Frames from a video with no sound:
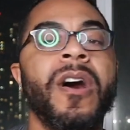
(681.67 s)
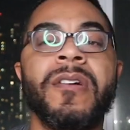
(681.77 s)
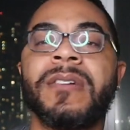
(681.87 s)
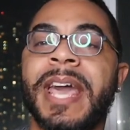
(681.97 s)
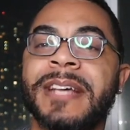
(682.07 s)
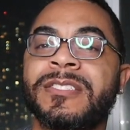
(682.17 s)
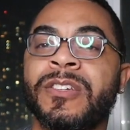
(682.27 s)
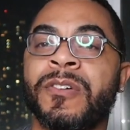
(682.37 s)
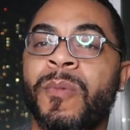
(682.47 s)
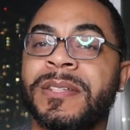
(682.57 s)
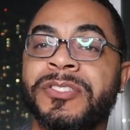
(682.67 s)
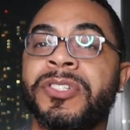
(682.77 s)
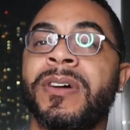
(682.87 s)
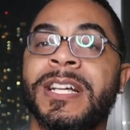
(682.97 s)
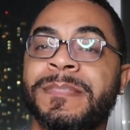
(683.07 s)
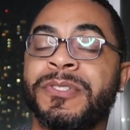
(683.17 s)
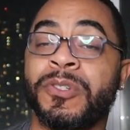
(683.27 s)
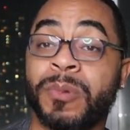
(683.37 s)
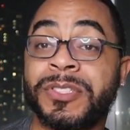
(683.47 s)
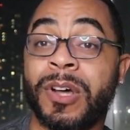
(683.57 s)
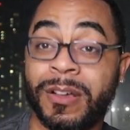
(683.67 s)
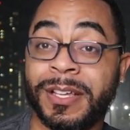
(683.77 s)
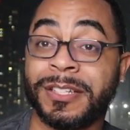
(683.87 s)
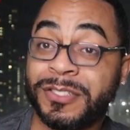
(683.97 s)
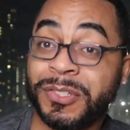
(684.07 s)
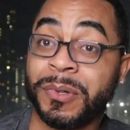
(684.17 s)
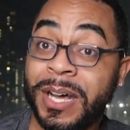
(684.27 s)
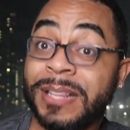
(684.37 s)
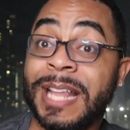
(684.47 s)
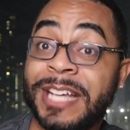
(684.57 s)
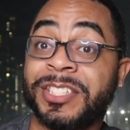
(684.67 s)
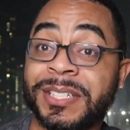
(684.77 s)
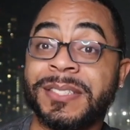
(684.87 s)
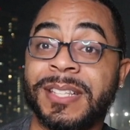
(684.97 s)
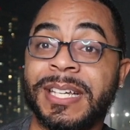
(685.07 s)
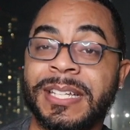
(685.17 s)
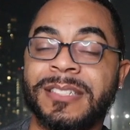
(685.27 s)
Okay, so it wasn't your husband you were talking to, allegedly.